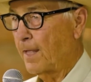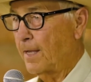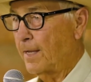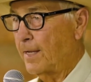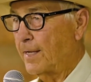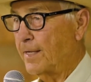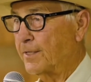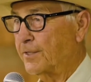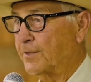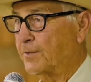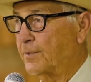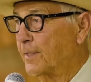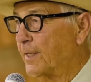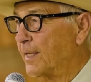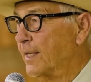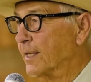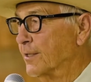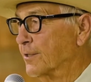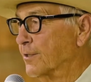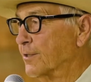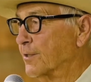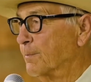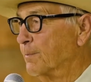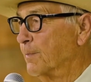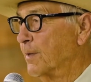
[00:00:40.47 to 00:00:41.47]
He's
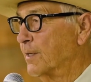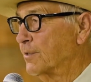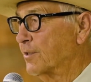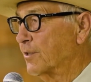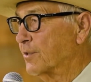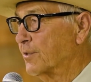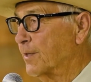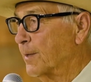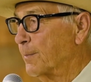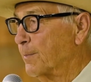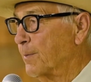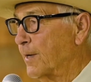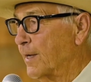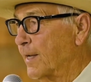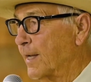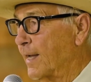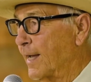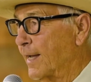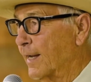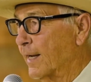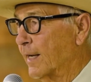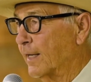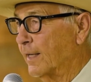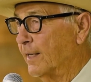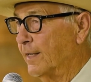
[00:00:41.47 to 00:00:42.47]
getting some Mississippi
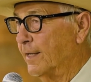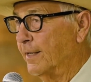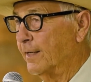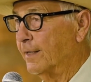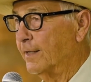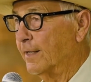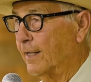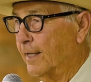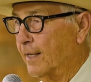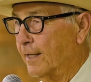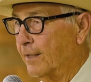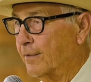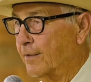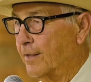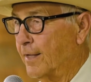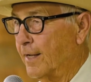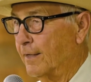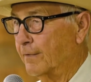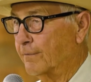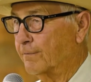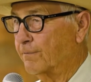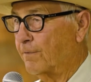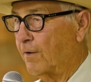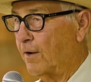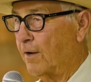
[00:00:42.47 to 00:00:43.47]
cattle in later
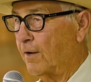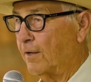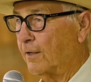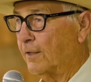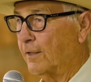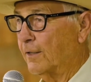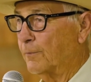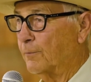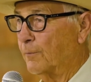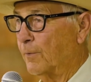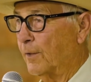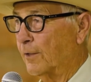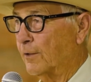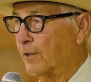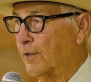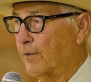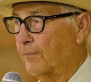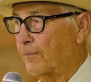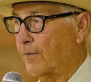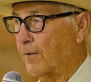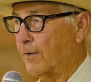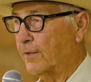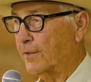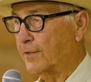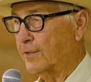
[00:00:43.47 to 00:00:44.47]
that fall and wanted to know
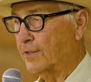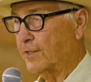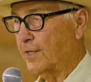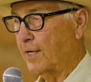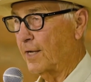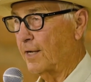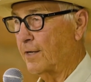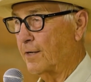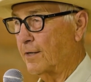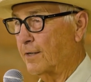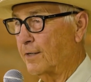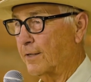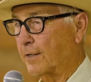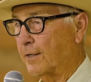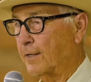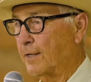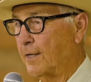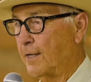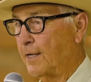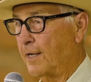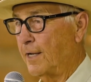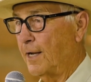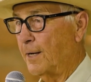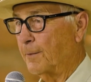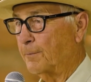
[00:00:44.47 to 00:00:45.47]
if I wanted to stay on and
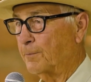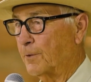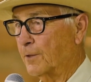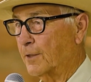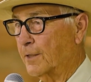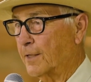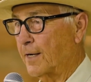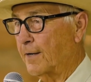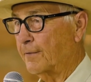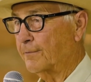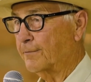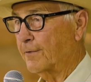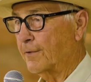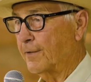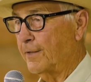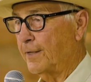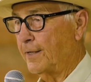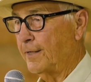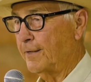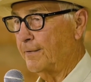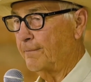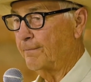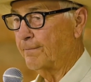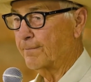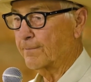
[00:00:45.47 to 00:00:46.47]
help look after
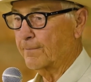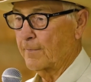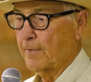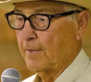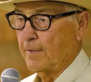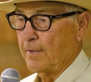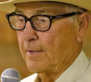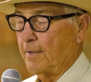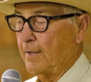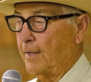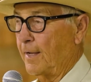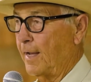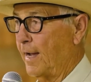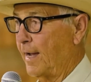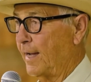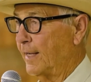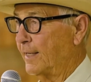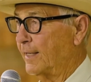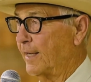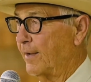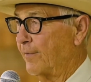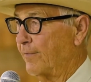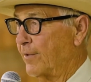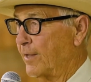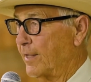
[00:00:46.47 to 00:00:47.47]
them. I
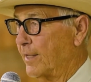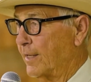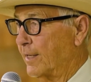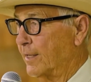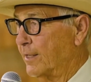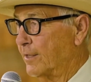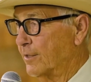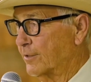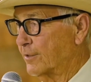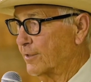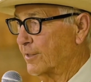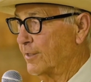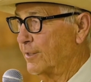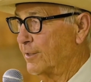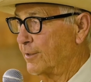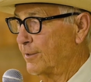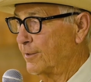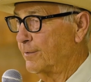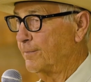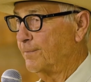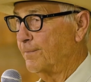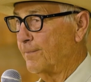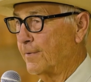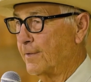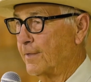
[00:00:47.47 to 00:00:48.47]
didn't have anything else to
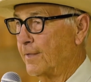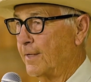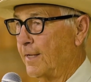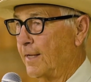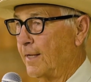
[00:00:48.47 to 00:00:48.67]
do.